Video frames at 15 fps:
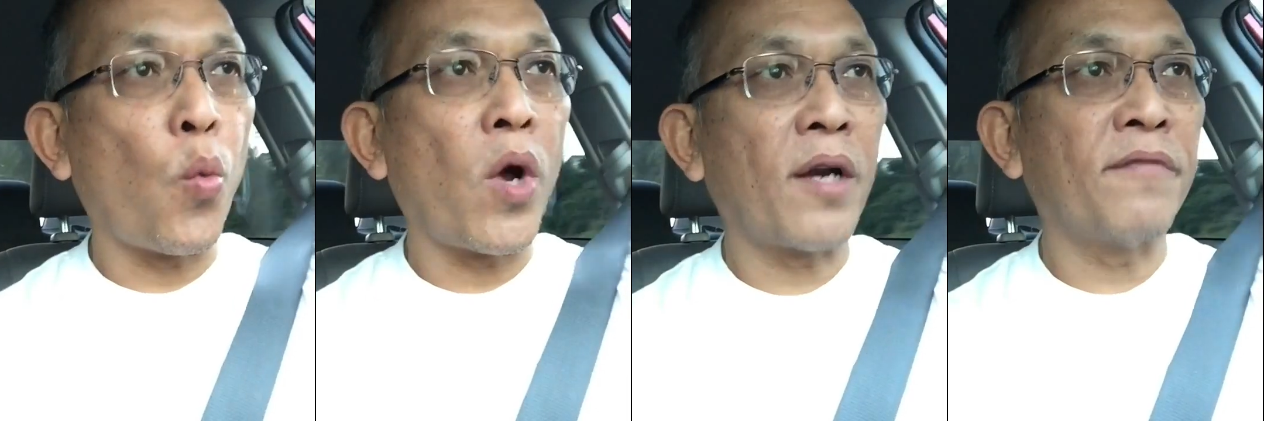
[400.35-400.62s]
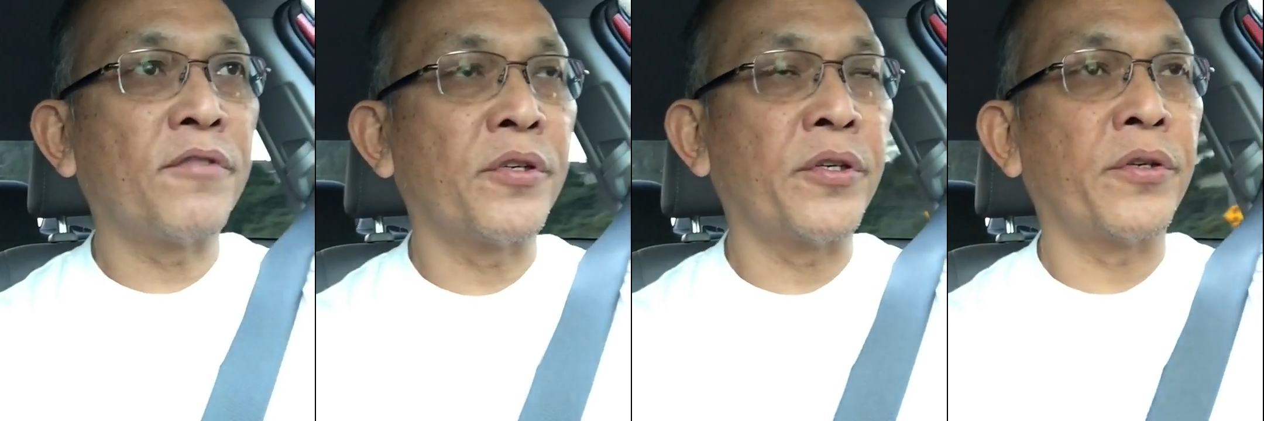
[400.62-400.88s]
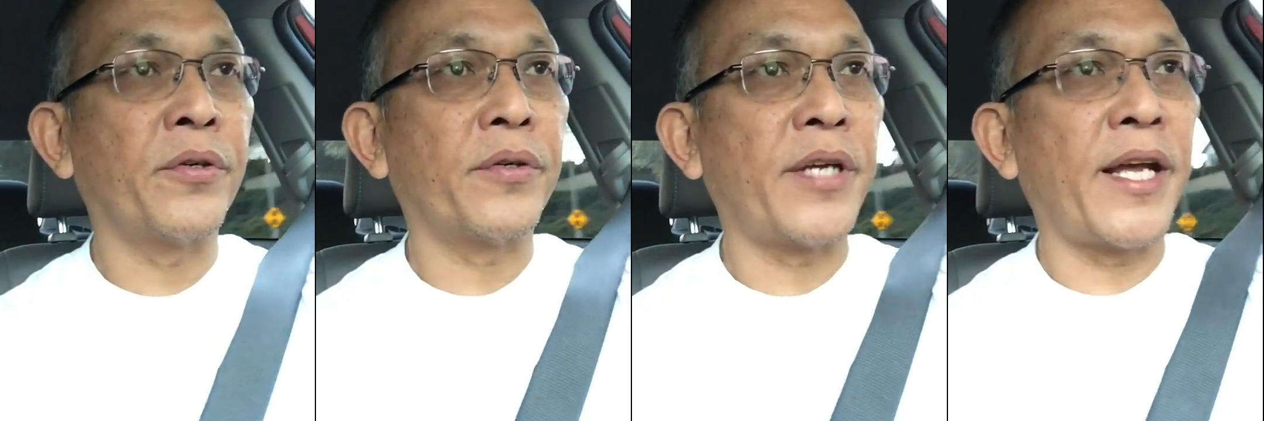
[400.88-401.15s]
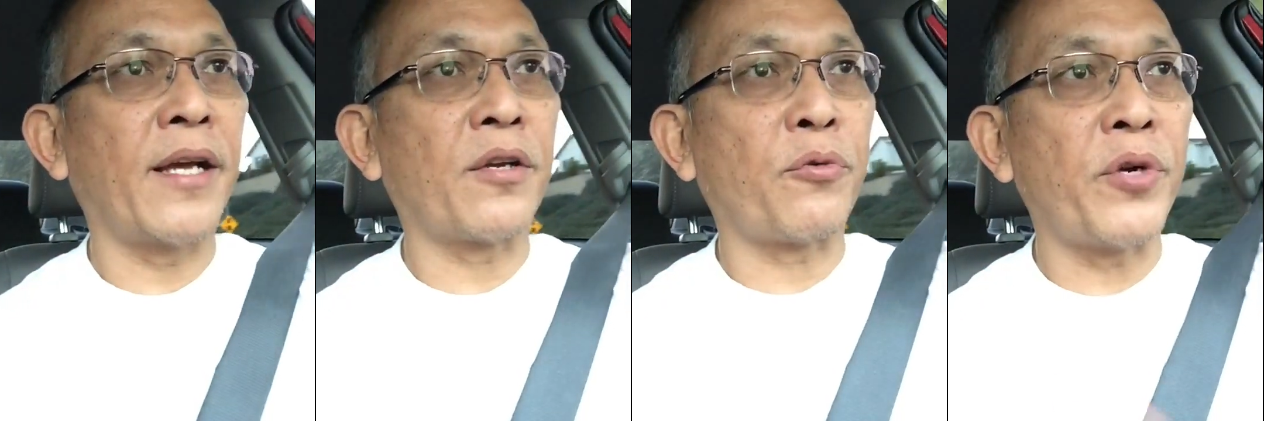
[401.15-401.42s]
whatever
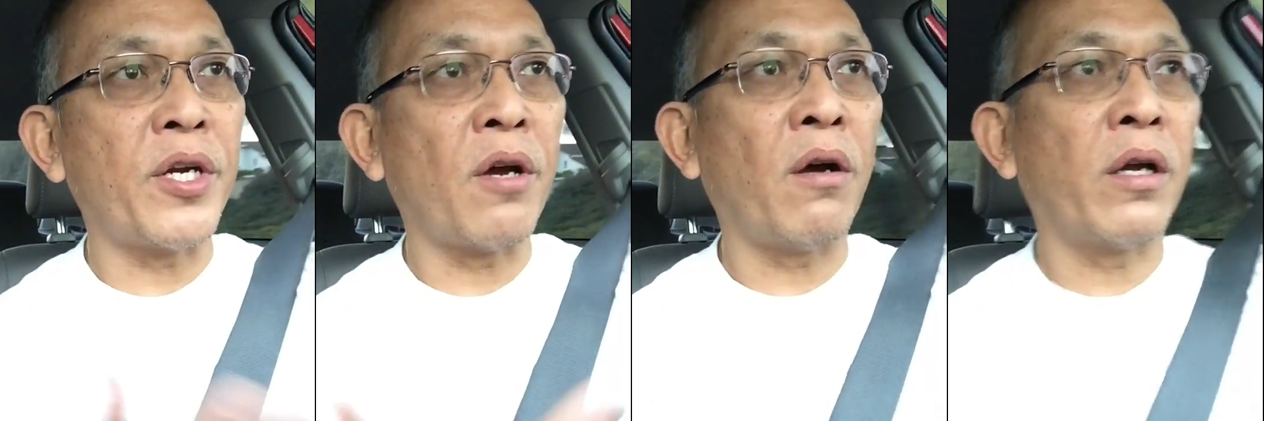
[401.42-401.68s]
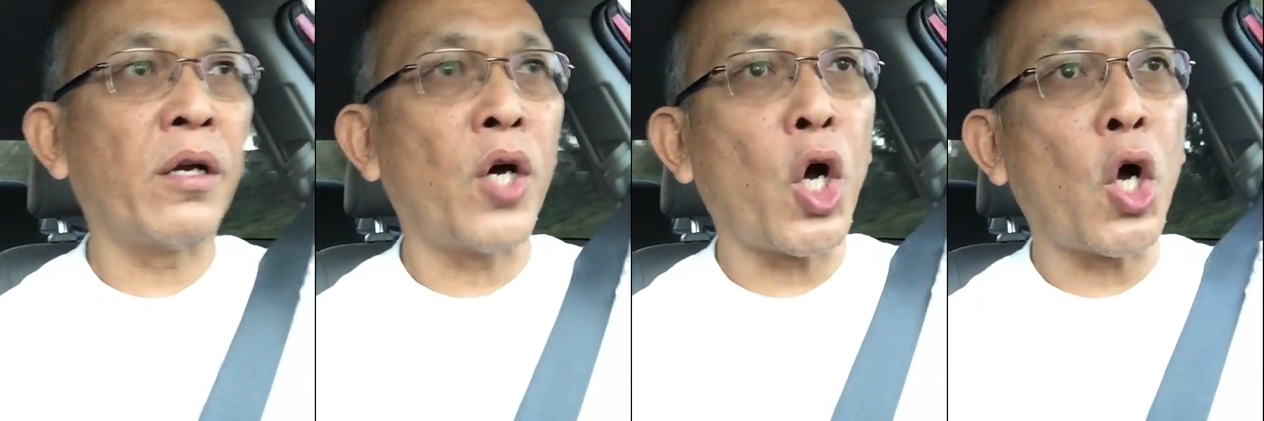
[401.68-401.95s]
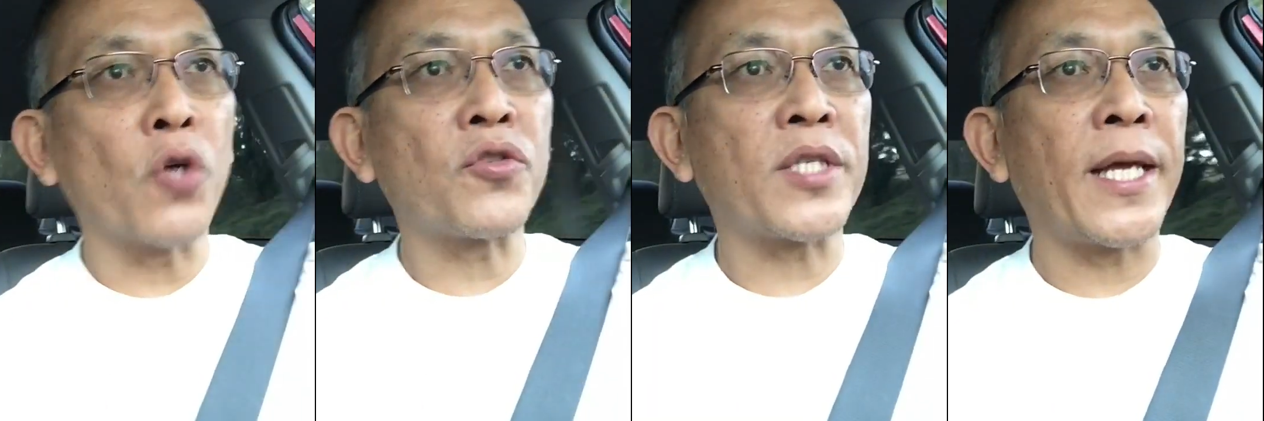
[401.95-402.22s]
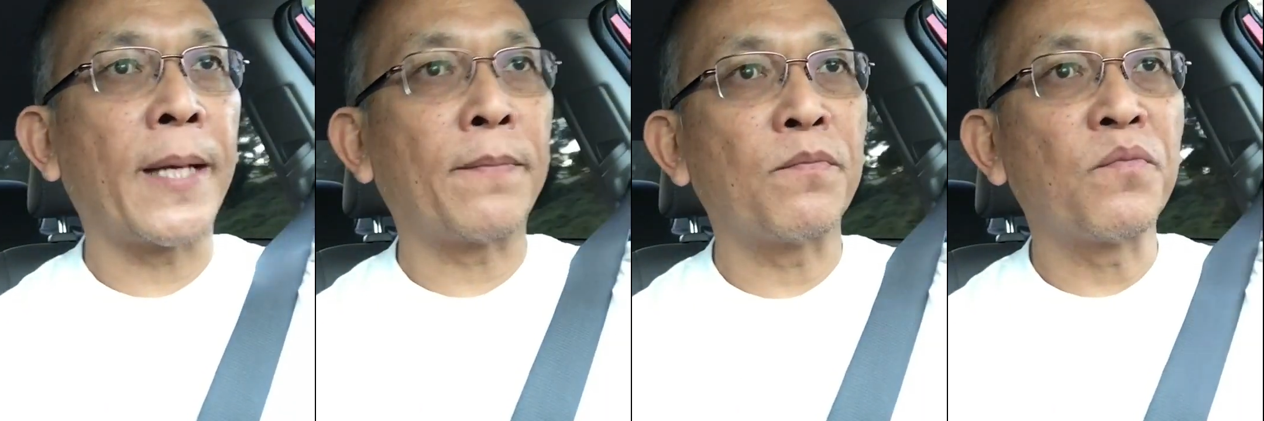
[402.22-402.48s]
they agree on, or
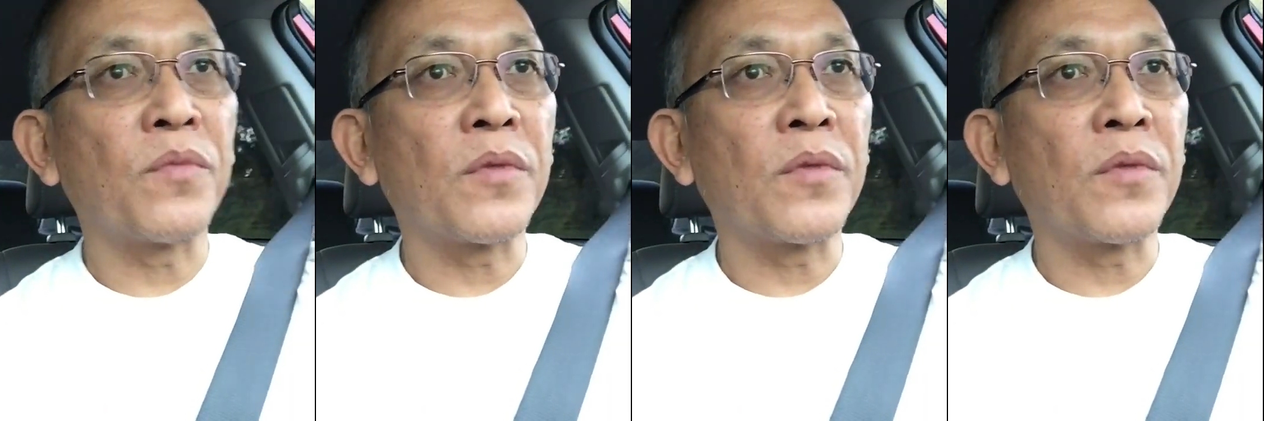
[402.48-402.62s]
Allstate